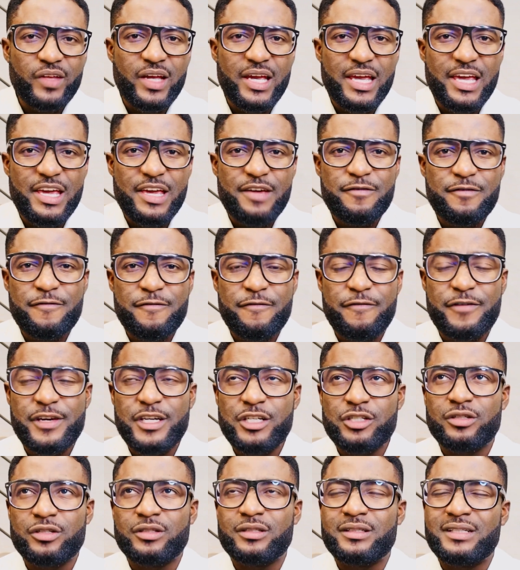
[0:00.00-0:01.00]
a
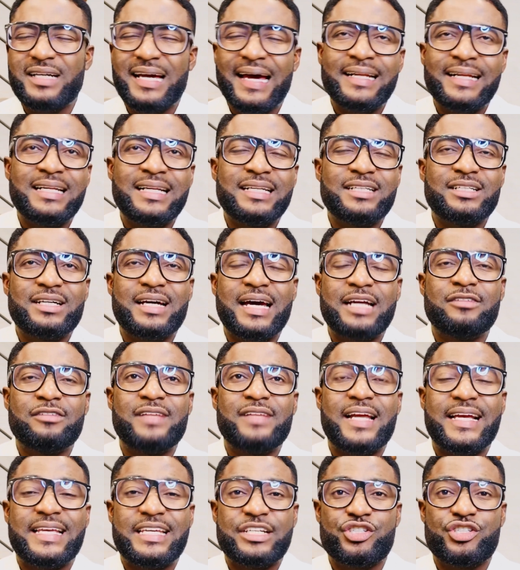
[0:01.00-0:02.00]
vision, kind of
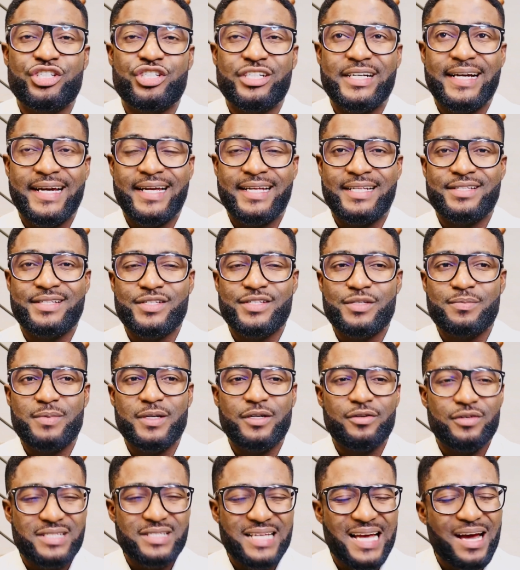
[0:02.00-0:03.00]
like a trance,
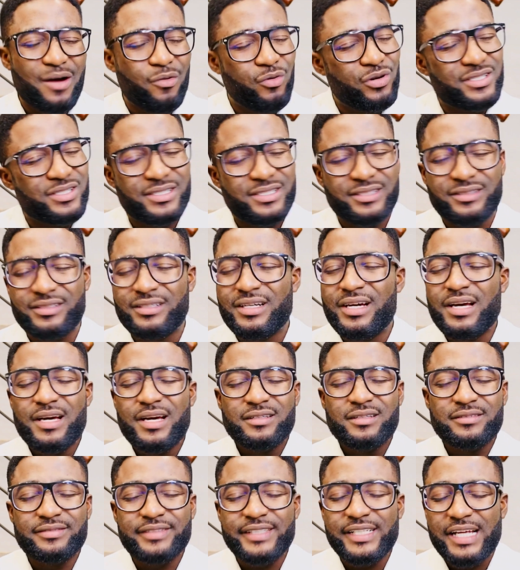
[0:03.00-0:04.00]
because I wasn't
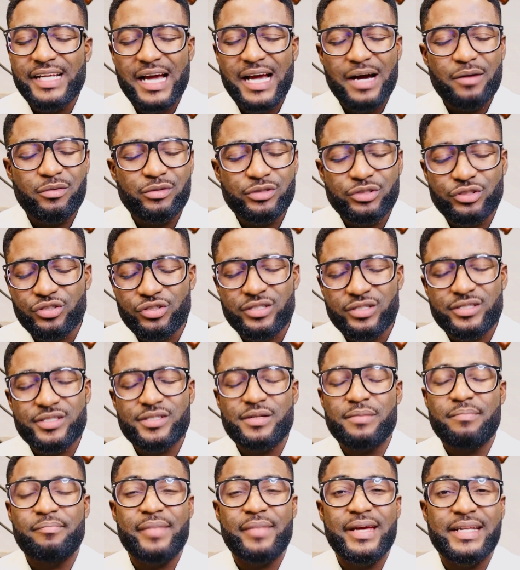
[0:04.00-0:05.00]
really, I was
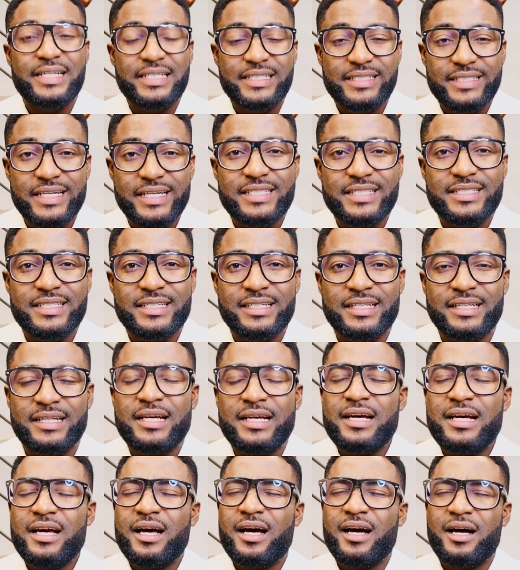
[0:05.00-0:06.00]
just meditating
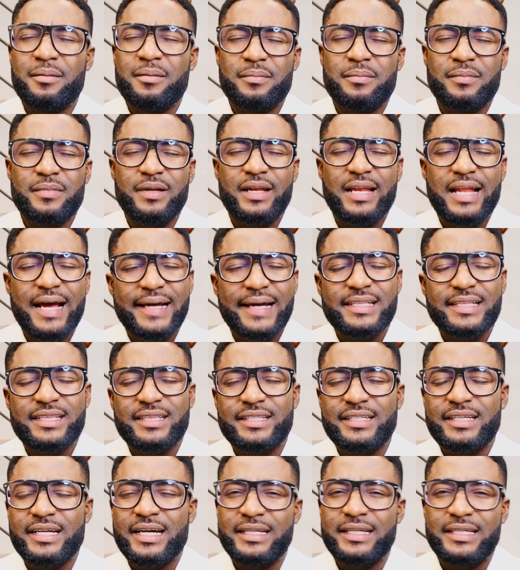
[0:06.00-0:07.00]

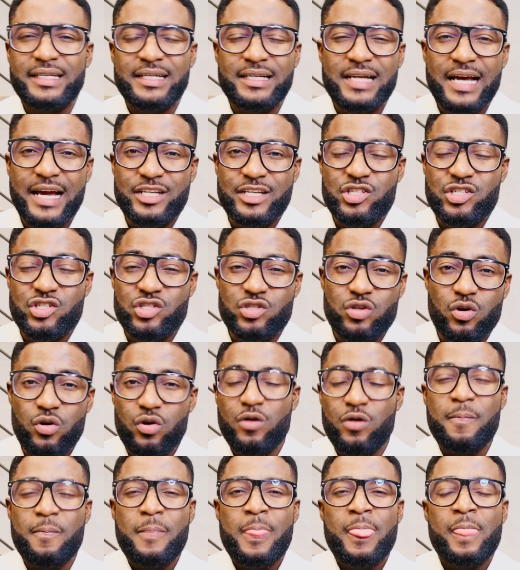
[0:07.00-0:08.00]
lightly, and then I
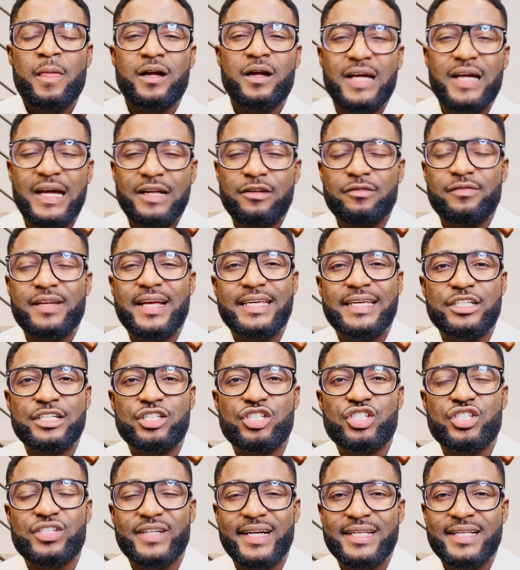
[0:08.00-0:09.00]
saw kind of like a
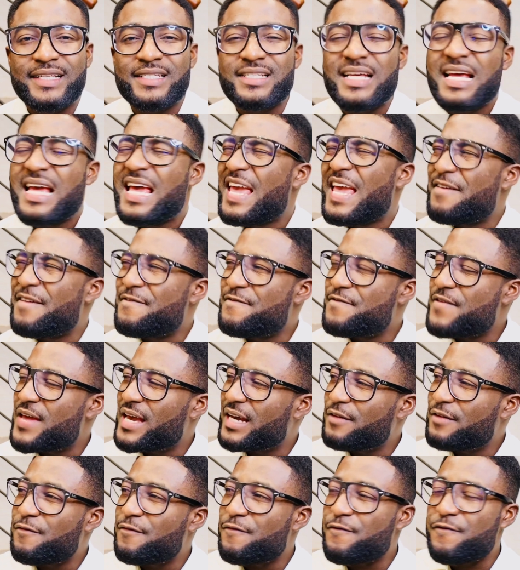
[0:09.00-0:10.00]
trance, a
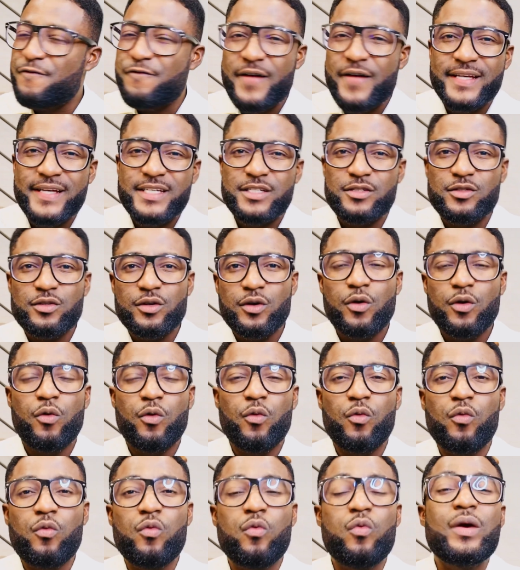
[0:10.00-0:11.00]
very fast
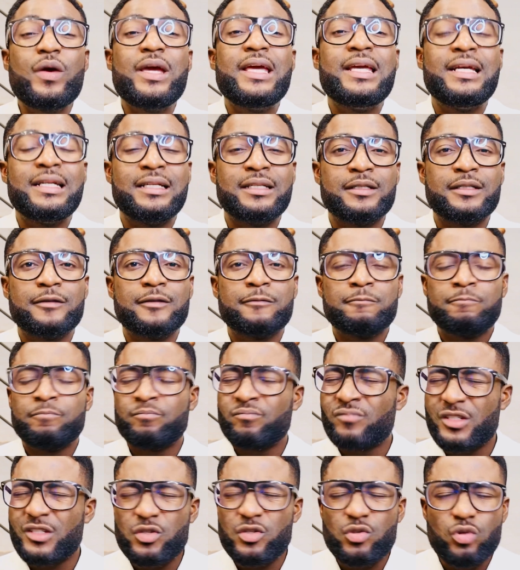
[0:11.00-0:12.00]
wind,
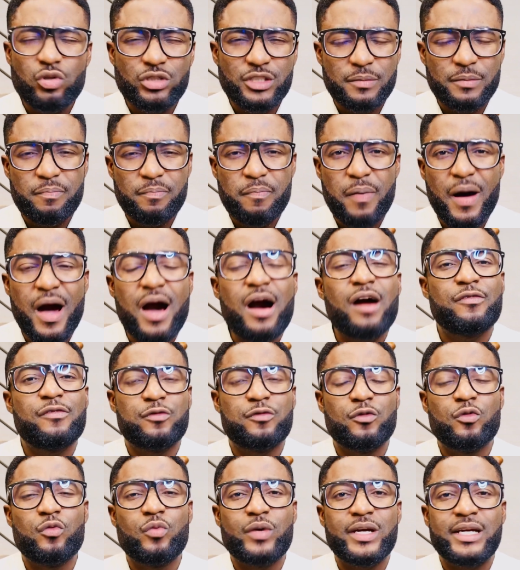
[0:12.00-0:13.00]
such a
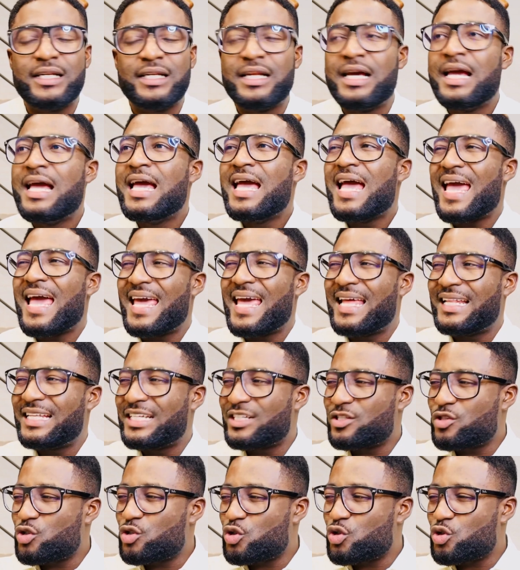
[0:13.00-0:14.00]
powerful wind, and
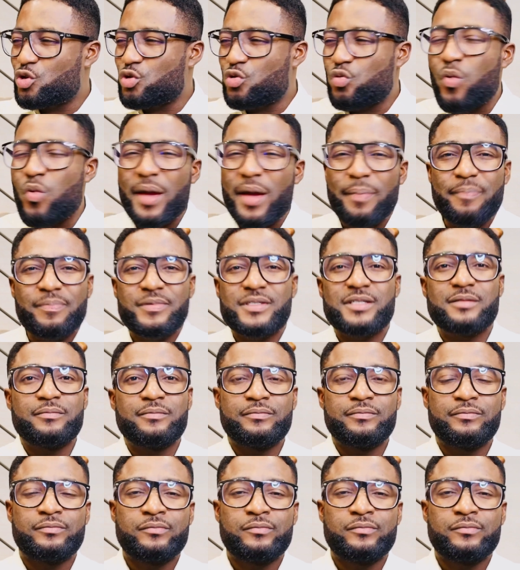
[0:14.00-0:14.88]
it swept